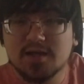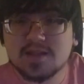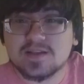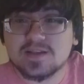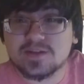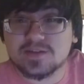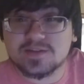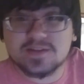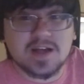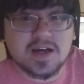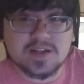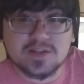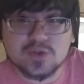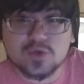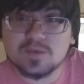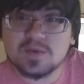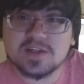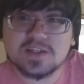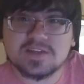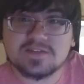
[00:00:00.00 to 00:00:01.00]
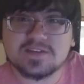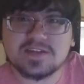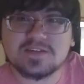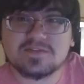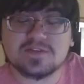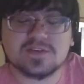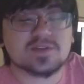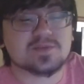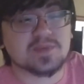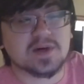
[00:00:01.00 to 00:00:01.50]
there's not too much of a
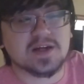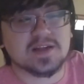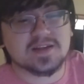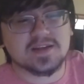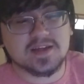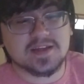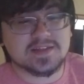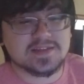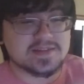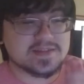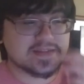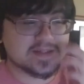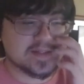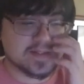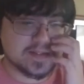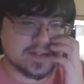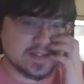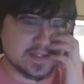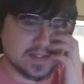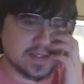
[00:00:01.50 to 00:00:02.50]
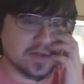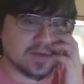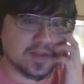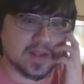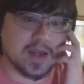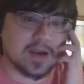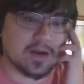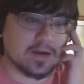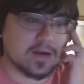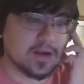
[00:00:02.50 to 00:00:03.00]
difference, but it's still
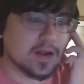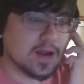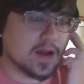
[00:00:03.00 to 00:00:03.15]
there.